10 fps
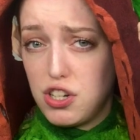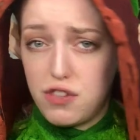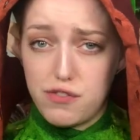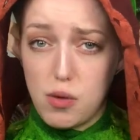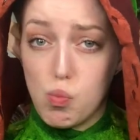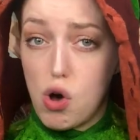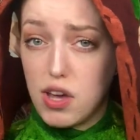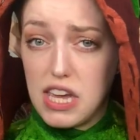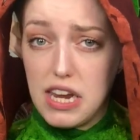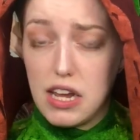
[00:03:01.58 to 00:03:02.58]
just from
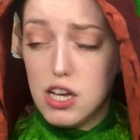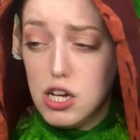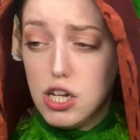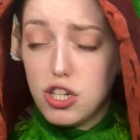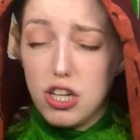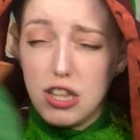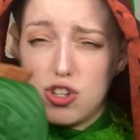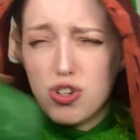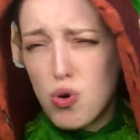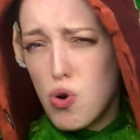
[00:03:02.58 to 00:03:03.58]
walking to like the
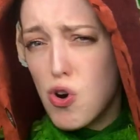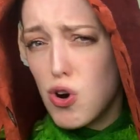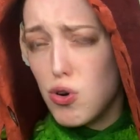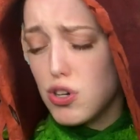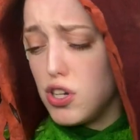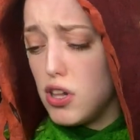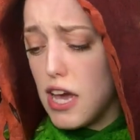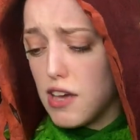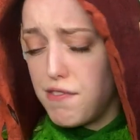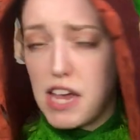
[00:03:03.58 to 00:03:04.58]
store or to
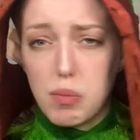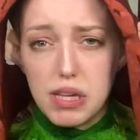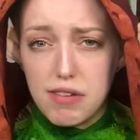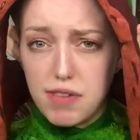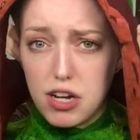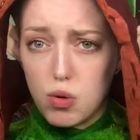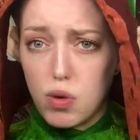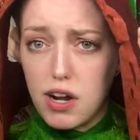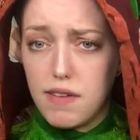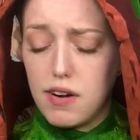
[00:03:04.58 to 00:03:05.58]
like a family event or
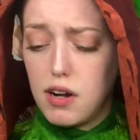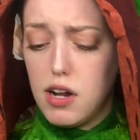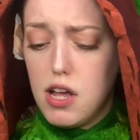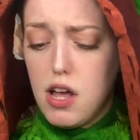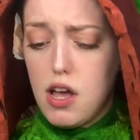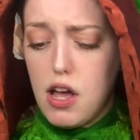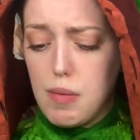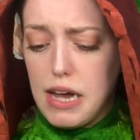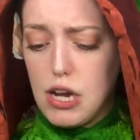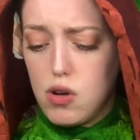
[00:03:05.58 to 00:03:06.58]
whatever.
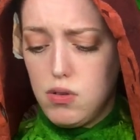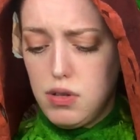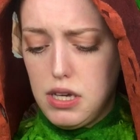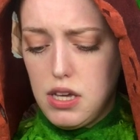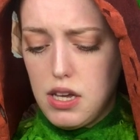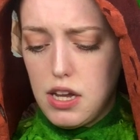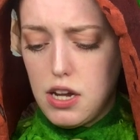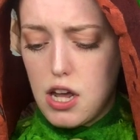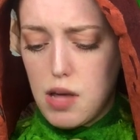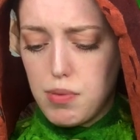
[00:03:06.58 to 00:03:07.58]
I only
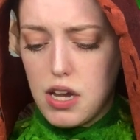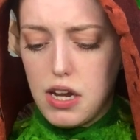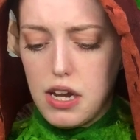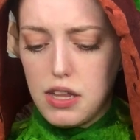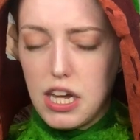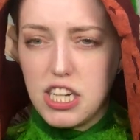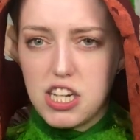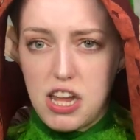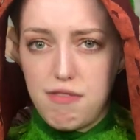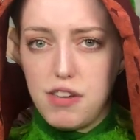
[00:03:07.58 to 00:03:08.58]
ended up getting like
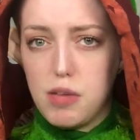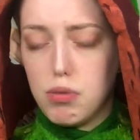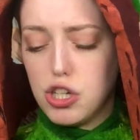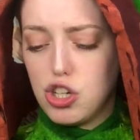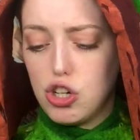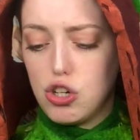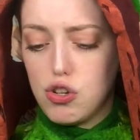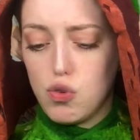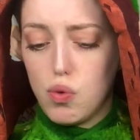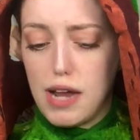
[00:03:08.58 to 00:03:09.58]
chafy
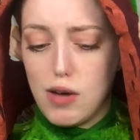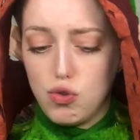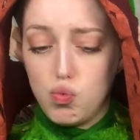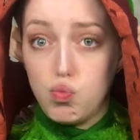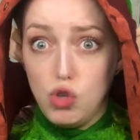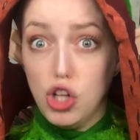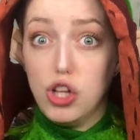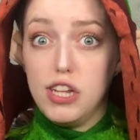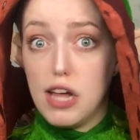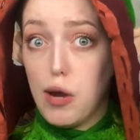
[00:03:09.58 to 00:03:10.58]
blisters when I was
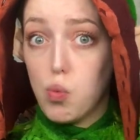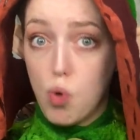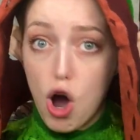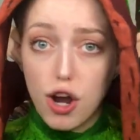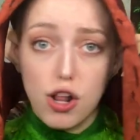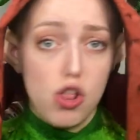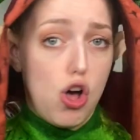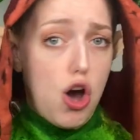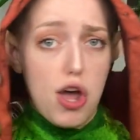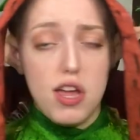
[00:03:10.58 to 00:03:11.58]
really like walking a
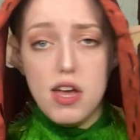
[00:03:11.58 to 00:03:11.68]
lot